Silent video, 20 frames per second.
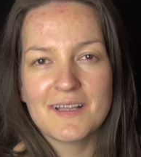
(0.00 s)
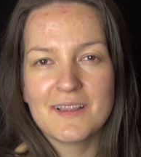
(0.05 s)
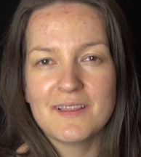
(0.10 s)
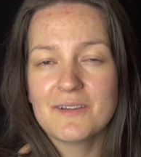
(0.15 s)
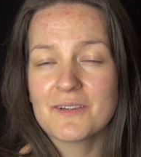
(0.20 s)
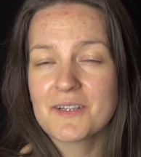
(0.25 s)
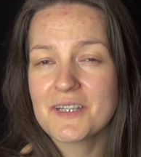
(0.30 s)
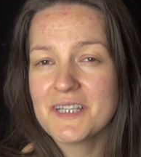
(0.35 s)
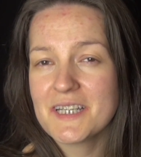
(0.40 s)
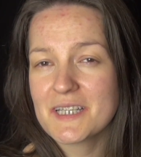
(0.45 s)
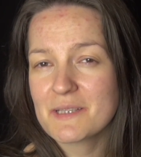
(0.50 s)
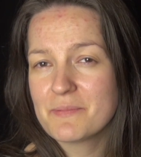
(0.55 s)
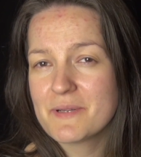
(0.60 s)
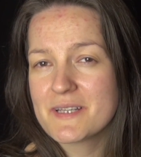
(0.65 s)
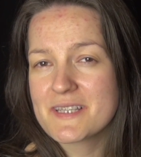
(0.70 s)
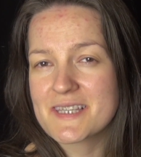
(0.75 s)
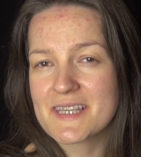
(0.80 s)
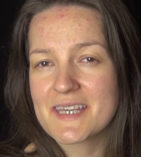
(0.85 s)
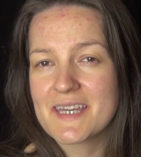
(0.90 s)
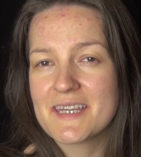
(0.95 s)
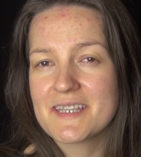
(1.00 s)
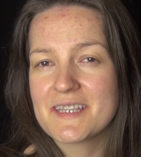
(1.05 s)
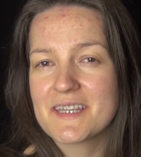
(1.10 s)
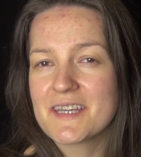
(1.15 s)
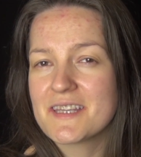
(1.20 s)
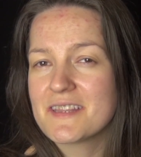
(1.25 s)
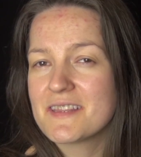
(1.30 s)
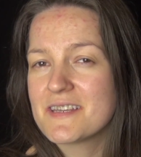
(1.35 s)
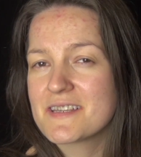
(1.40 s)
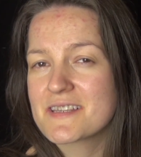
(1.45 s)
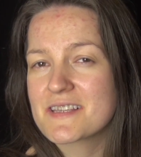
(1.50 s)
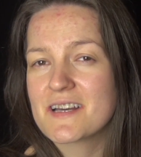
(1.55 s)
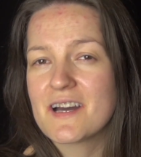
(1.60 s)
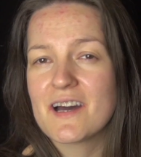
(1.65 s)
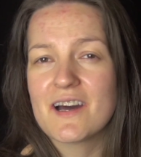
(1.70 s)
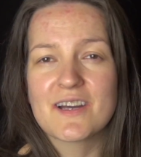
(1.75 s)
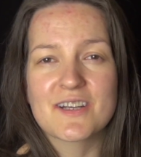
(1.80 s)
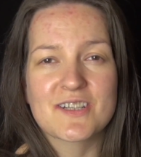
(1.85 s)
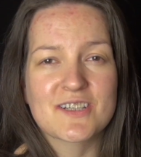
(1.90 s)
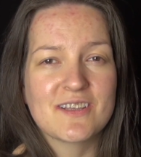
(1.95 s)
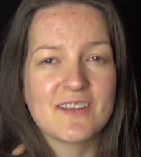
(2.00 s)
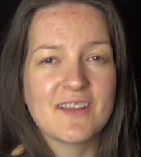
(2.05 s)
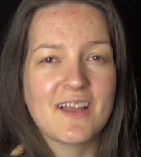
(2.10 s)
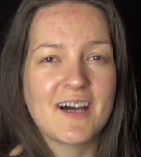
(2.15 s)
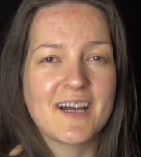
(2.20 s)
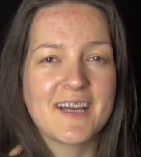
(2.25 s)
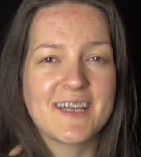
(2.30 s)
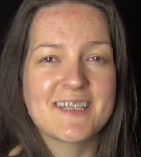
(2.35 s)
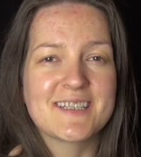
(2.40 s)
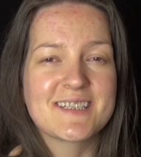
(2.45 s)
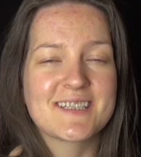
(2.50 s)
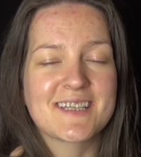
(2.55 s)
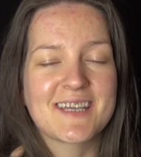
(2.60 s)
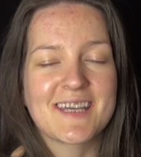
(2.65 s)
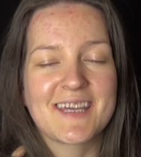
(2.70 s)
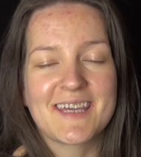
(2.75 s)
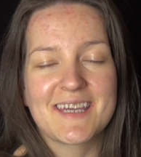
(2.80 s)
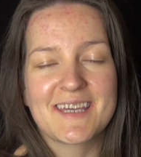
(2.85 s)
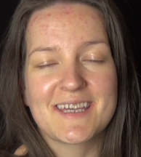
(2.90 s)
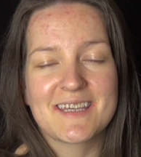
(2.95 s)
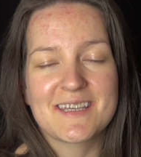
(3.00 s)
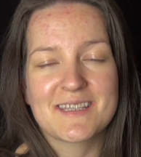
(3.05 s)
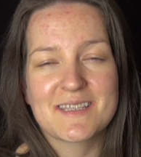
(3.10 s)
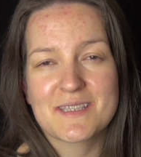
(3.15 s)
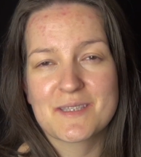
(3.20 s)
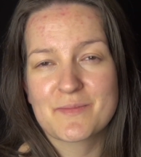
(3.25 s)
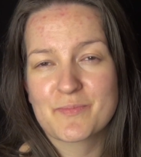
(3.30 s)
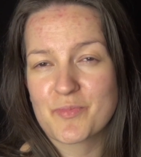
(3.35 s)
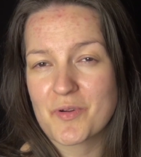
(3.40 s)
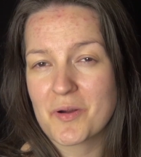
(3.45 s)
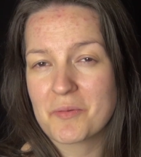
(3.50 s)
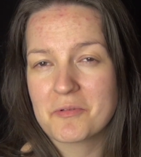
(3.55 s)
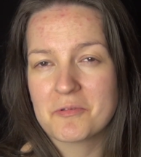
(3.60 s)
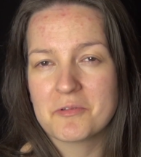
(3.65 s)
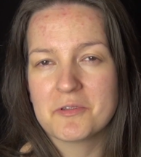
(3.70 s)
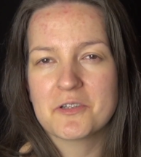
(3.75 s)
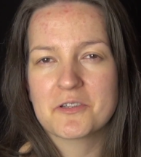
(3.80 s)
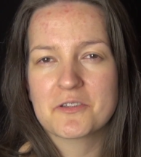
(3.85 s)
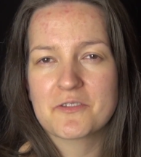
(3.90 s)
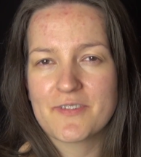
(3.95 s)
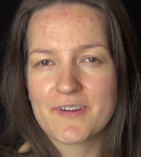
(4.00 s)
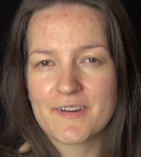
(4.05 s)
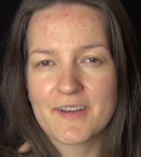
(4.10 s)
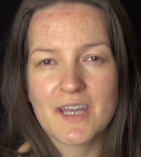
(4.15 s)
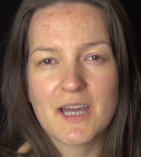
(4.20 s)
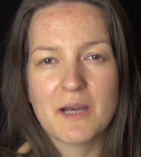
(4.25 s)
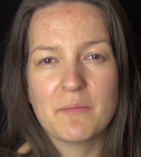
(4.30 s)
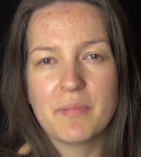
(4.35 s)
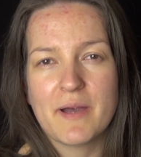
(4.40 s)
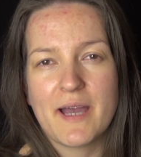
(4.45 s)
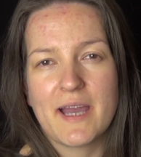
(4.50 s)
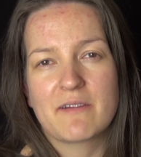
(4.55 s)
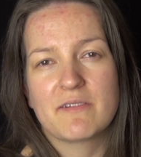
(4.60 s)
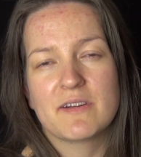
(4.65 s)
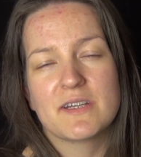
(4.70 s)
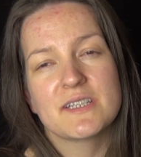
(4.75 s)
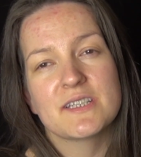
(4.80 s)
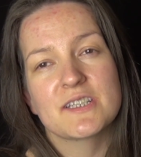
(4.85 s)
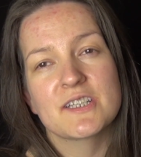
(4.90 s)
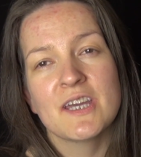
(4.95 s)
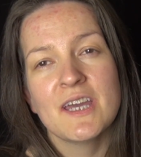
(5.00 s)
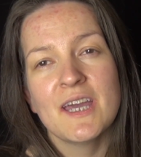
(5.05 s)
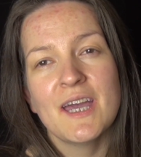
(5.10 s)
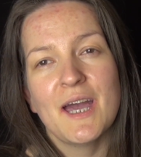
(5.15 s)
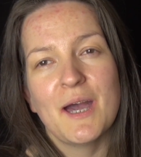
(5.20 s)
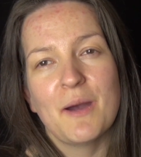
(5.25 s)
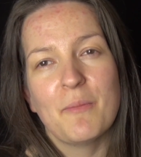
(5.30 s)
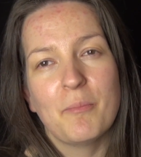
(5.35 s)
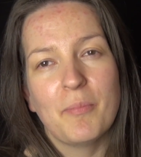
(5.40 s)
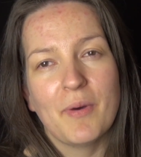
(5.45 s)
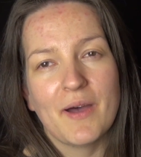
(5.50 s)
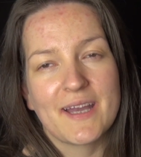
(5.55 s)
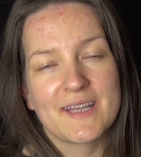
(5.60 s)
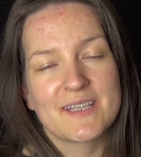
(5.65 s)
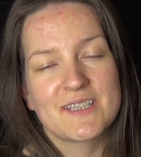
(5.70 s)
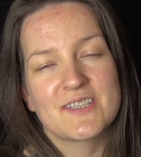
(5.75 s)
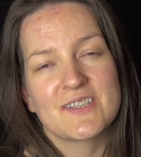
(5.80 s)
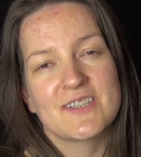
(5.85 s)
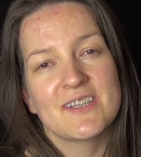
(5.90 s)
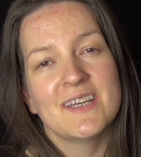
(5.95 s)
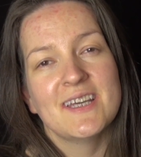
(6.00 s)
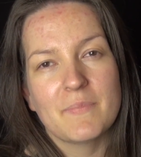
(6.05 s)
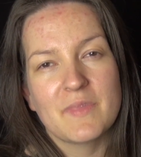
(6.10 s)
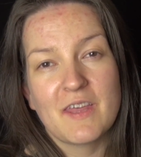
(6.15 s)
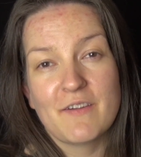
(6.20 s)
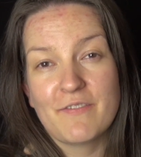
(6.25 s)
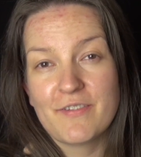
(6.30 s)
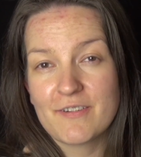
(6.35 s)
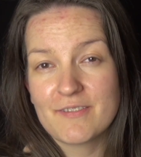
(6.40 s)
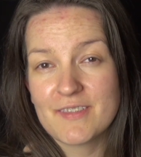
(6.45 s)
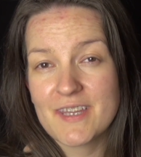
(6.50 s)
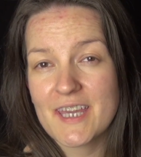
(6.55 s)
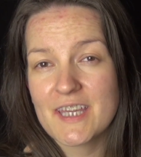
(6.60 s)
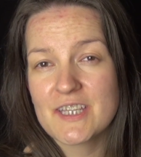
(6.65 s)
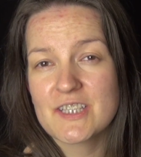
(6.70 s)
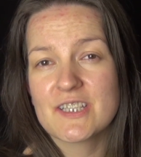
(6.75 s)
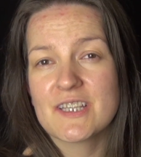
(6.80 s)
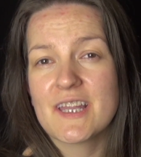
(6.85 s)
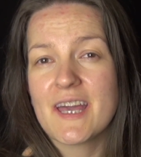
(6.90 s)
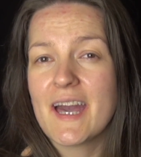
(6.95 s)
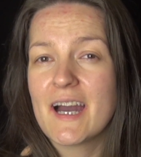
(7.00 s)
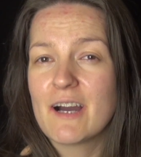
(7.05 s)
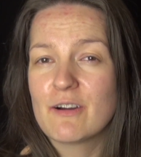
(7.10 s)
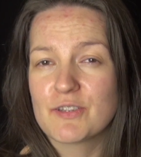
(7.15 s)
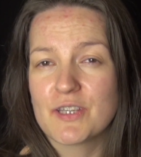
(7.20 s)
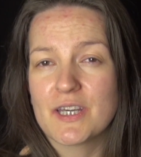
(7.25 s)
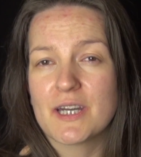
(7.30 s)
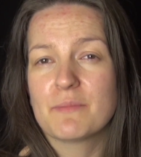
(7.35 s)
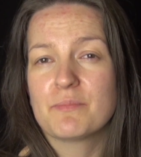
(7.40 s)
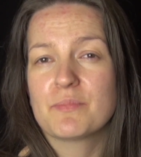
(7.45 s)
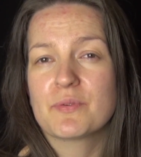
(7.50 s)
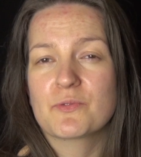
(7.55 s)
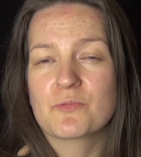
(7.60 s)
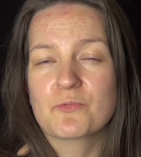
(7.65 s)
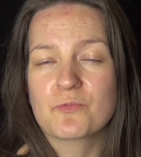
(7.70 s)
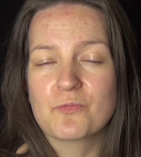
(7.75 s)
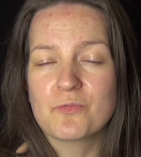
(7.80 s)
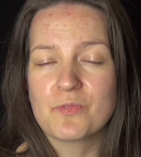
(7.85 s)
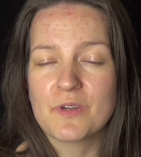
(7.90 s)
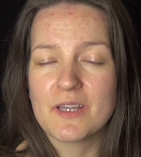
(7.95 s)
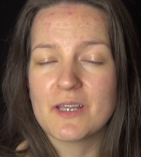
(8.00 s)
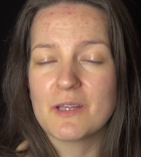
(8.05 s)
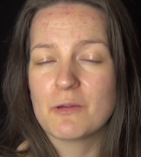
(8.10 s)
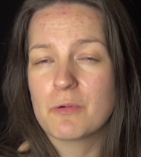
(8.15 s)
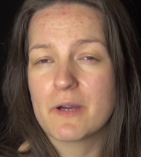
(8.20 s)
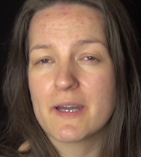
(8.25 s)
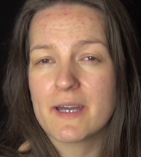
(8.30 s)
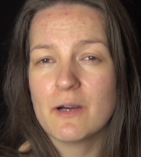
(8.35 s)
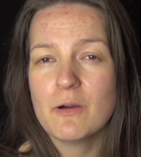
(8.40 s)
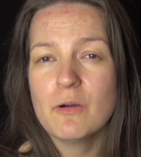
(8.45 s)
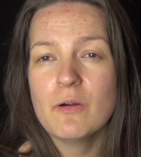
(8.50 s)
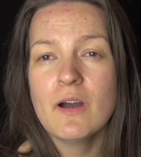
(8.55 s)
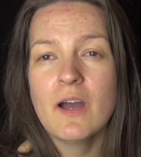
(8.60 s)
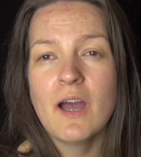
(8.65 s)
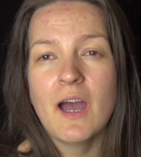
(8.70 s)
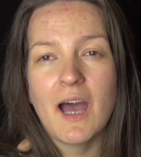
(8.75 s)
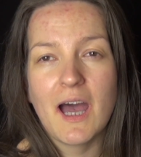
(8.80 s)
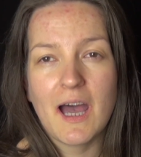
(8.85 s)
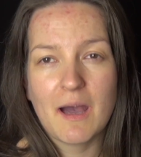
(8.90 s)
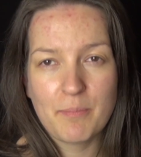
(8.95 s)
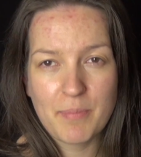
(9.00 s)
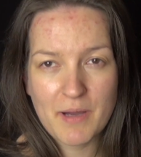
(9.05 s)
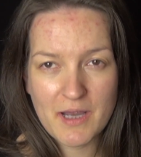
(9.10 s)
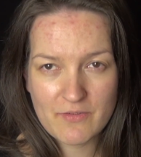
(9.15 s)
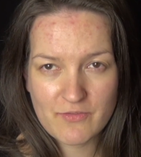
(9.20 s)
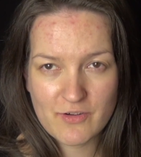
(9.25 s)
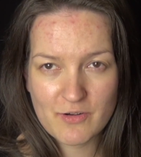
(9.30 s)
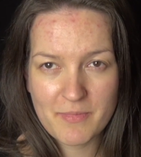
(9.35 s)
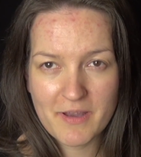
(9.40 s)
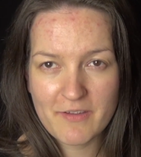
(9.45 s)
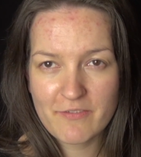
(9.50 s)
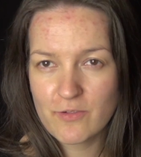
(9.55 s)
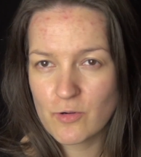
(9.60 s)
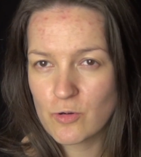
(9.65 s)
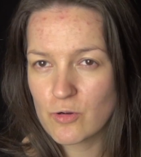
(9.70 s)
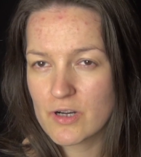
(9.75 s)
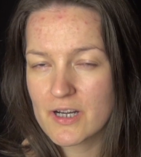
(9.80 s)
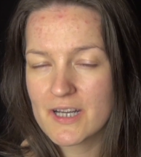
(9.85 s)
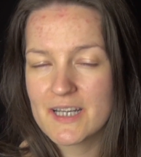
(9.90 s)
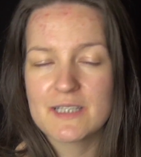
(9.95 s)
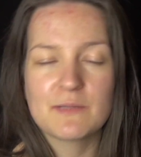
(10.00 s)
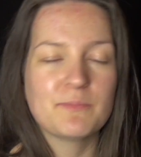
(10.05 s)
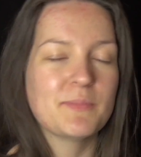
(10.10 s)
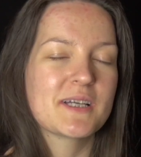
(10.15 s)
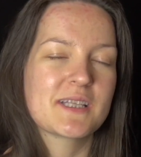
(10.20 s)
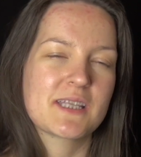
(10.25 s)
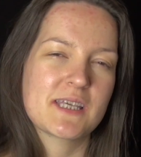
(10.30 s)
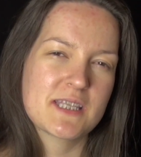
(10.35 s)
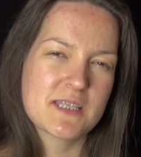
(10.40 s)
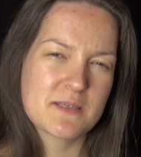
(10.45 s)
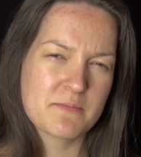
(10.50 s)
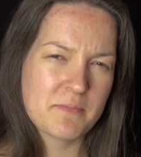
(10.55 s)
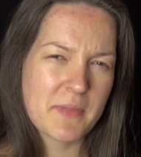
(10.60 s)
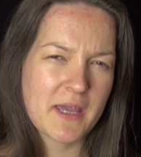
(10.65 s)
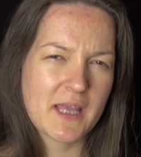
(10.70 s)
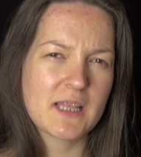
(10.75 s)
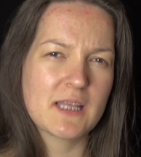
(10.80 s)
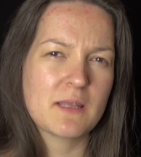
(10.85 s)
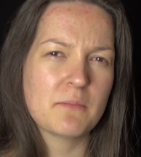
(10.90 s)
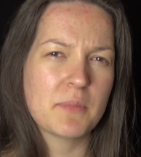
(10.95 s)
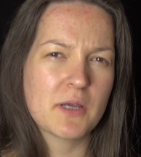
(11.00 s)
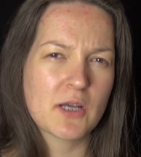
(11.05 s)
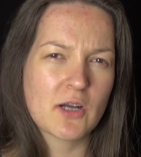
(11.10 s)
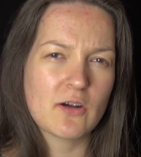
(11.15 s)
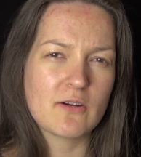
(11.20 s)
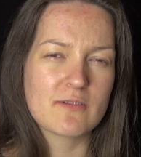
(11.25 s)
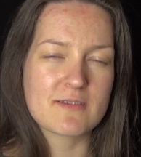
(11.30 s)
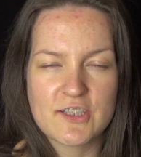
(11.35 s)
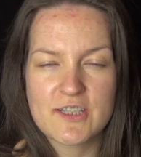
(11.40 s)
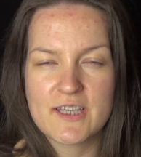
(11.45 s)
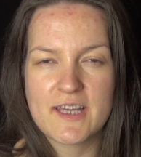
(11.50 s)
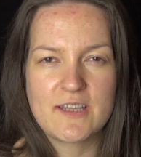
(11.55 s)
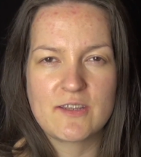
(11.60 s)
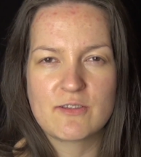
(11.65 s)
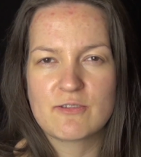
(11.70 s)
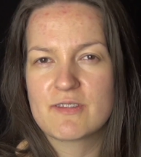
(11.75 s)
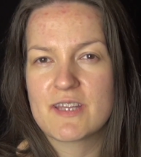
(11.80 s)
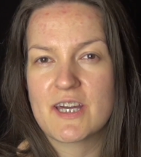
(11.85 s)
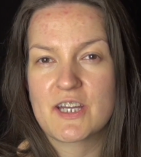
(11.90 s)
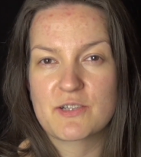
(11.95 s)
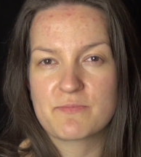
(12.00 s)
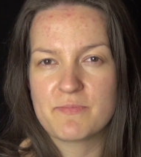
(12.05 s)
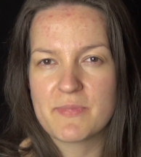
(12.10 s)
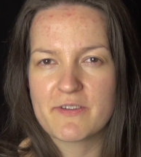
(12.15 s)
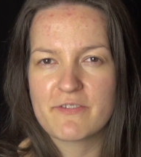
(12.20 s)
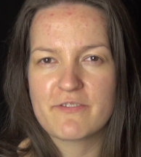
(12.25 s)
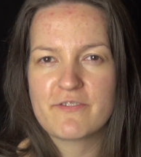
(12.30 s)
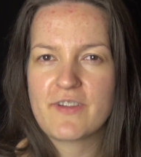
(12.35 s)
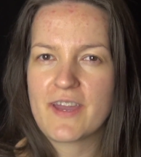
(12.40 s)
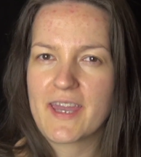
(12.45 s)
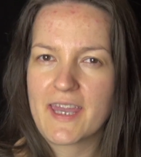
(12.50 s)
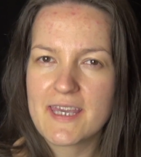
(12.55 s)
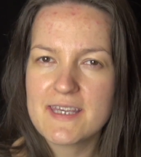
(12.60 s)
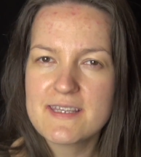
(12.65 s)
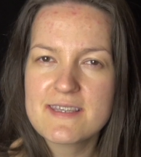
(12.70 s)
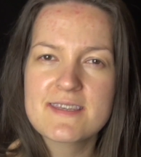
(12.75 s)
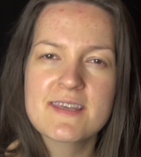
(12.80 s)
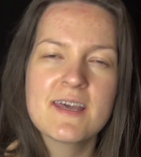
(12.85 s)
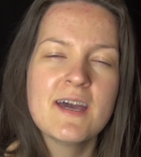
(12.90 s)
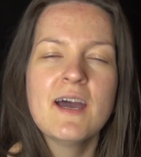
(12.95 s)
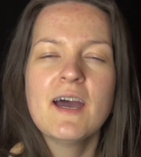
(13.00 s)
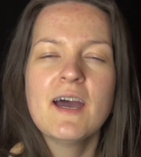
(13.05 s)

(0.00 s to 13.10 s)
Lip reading: Looking at my skin in this harsh light, it's probably not very apparent, but the foundation held up really well, apart from my forehead, but it's mainly because I tend to touch my face,